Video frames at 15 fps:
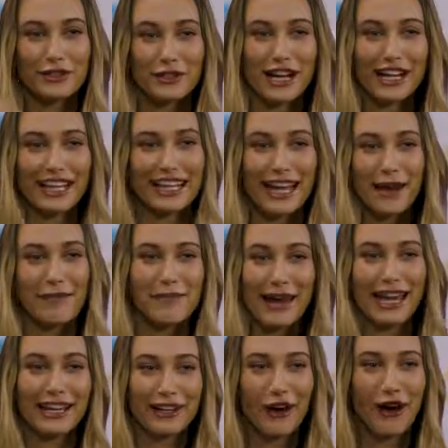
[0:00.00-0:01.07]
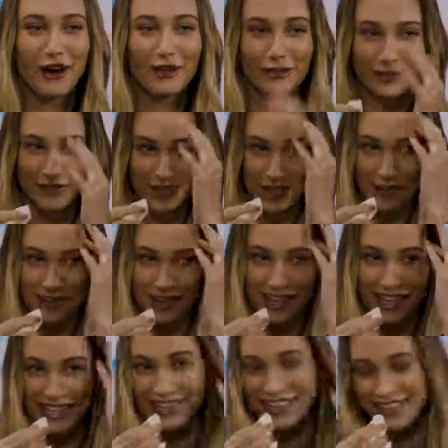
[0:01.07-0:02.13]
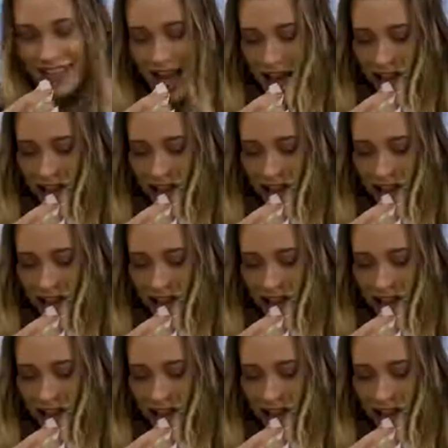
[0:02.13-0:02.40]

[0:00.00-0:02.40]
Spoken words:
to try to get paint off of something?